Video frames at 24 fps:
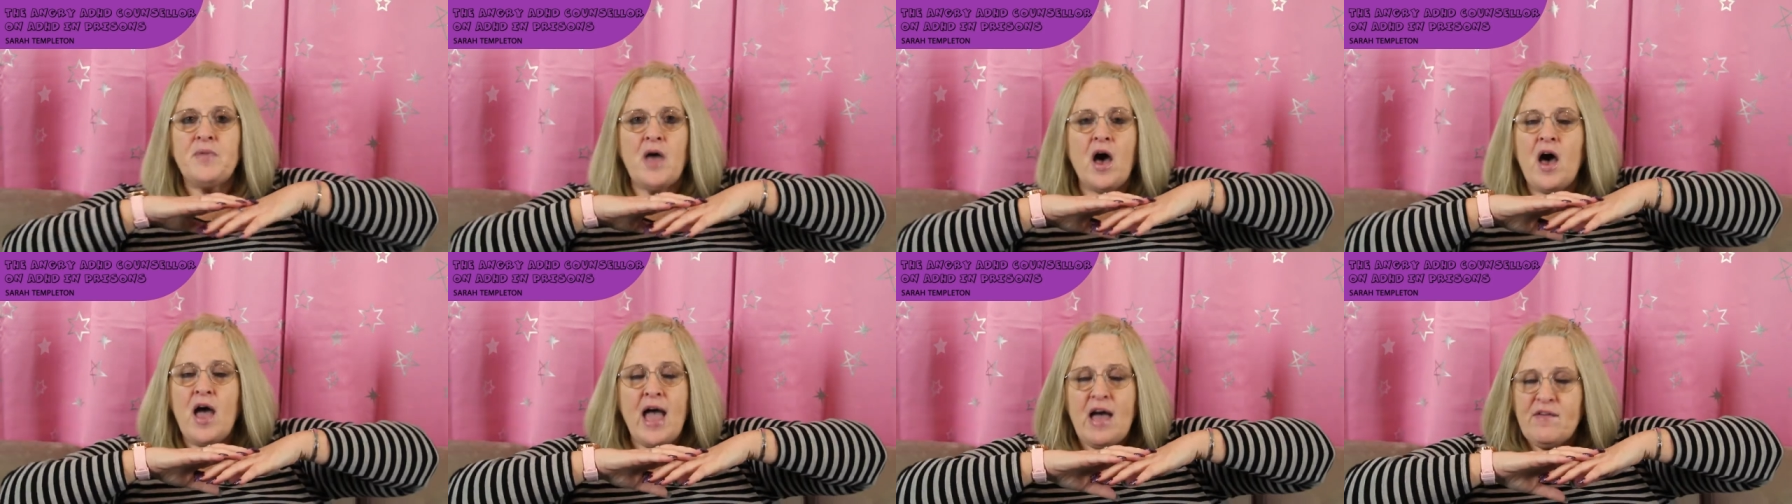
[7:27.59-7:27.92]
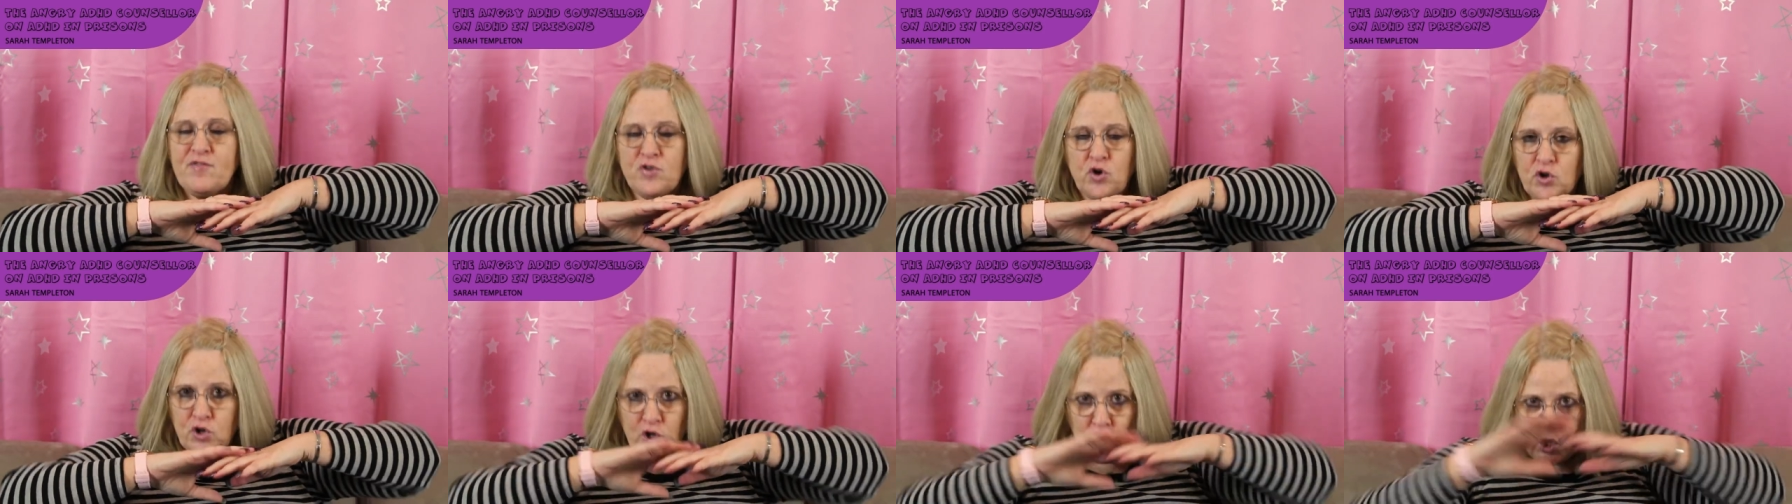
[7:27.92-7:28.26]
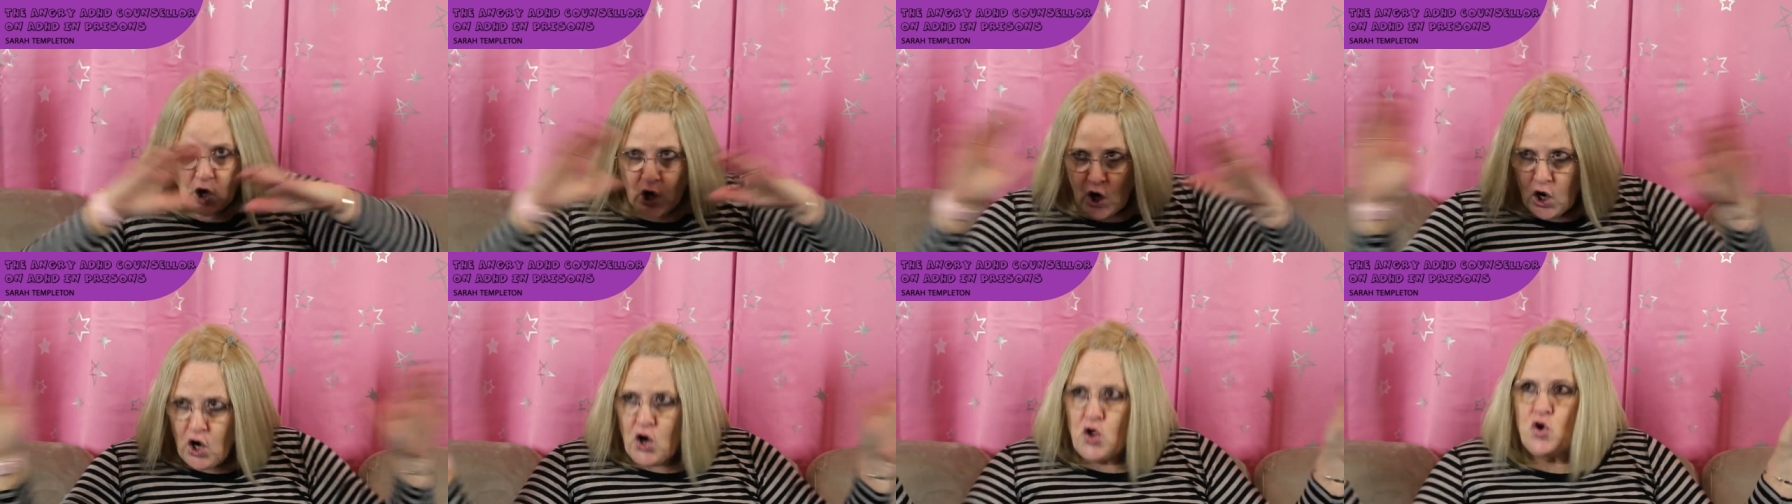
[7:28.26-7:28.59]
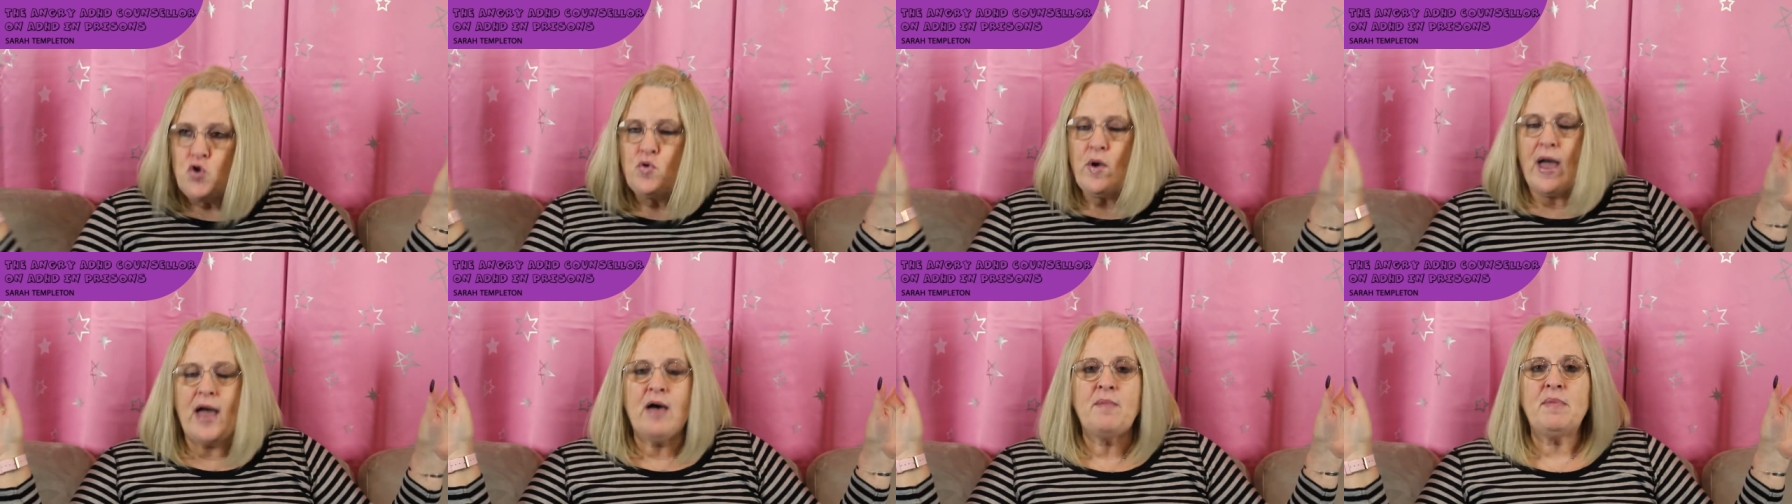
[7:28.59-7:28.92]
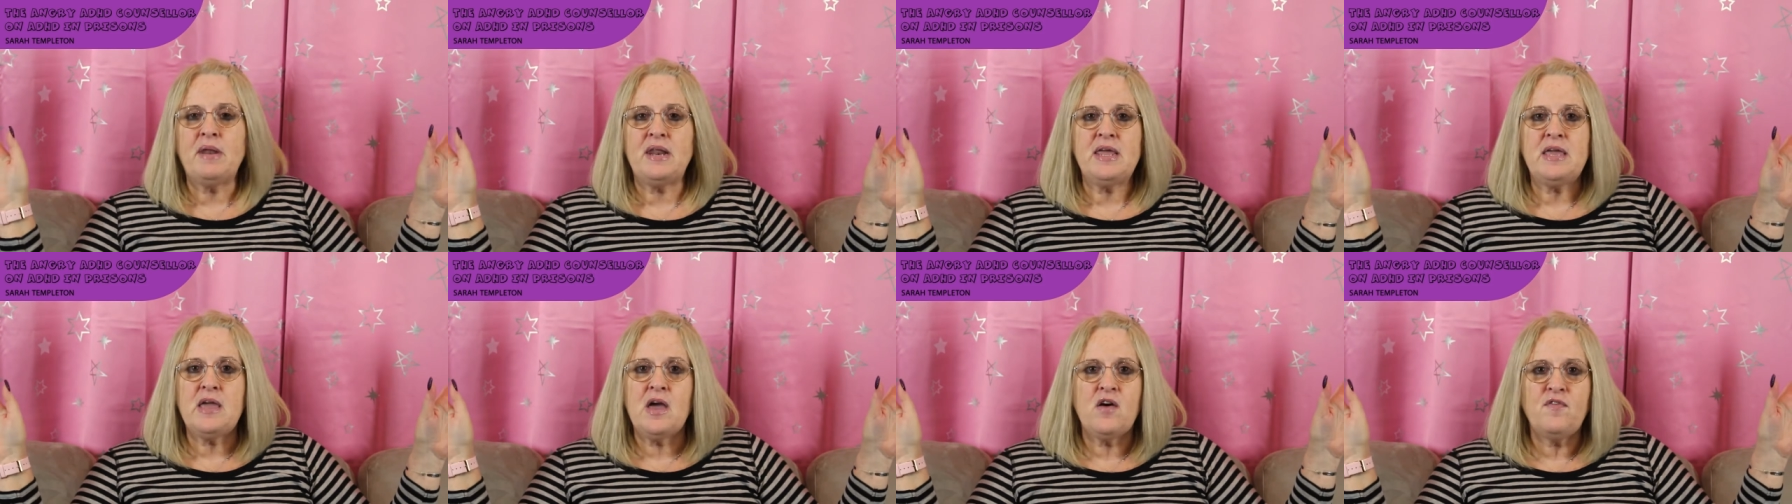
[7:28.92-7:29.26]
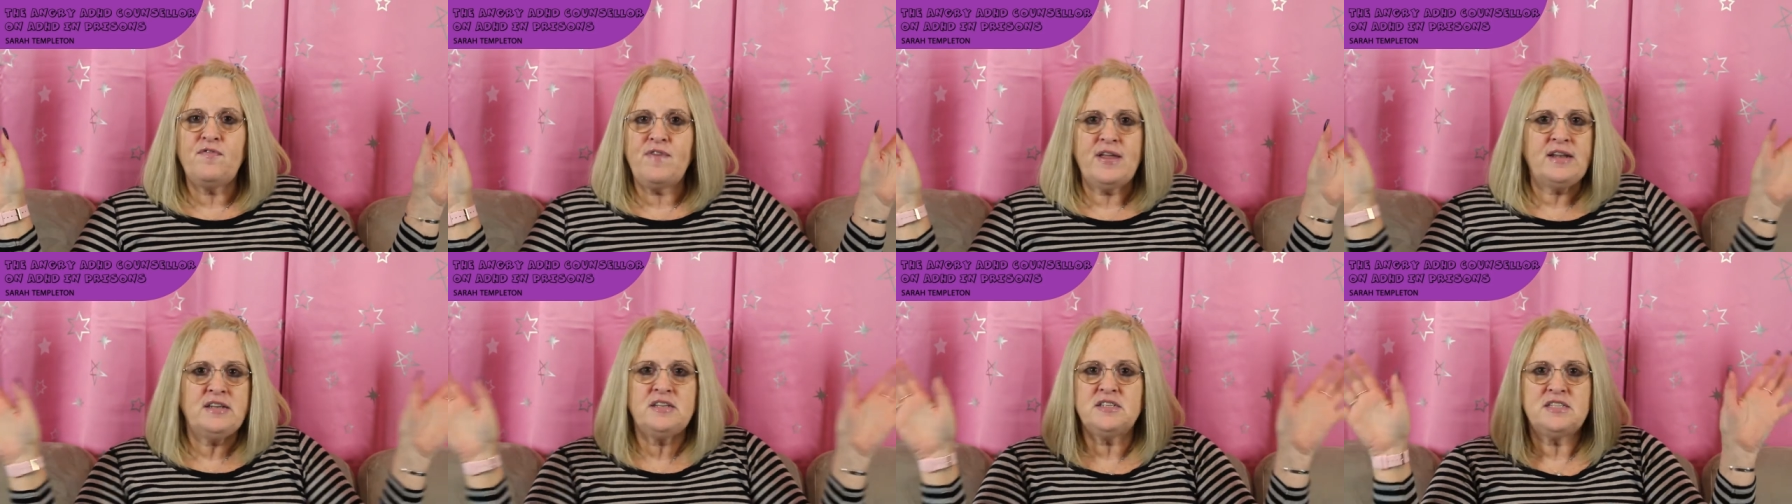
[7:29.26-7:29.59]
I haven't got a clue how many
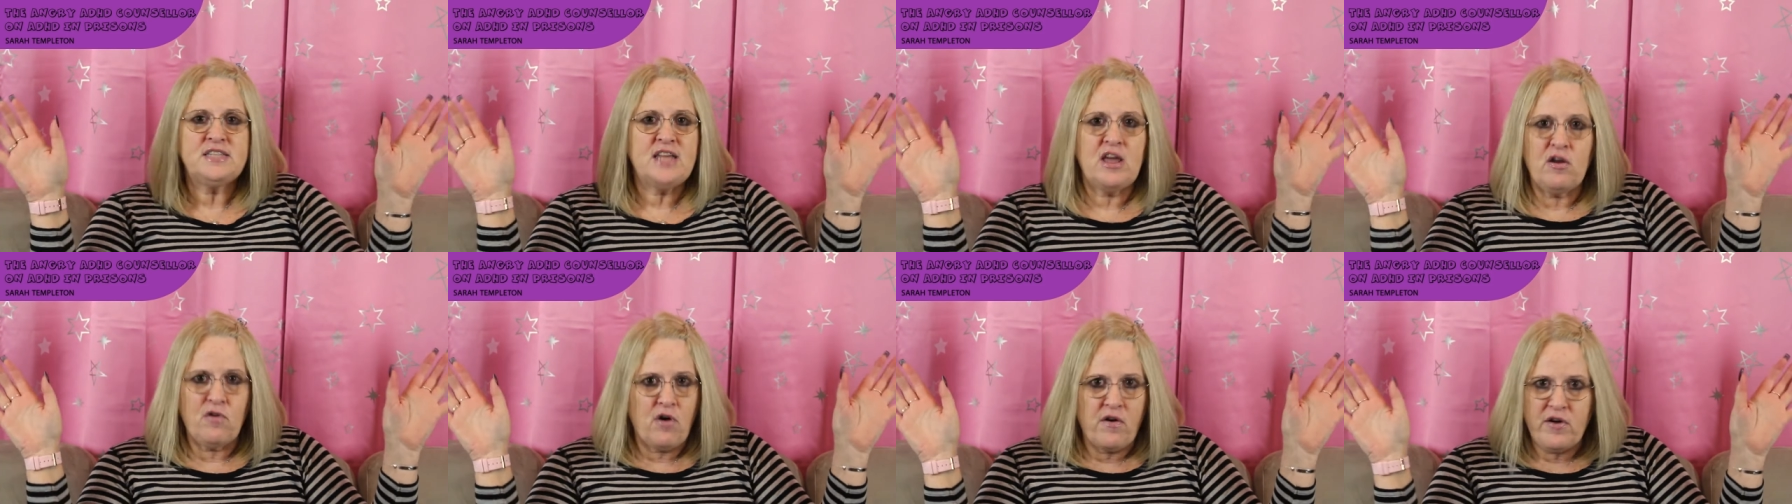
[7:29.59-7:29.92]
offenders there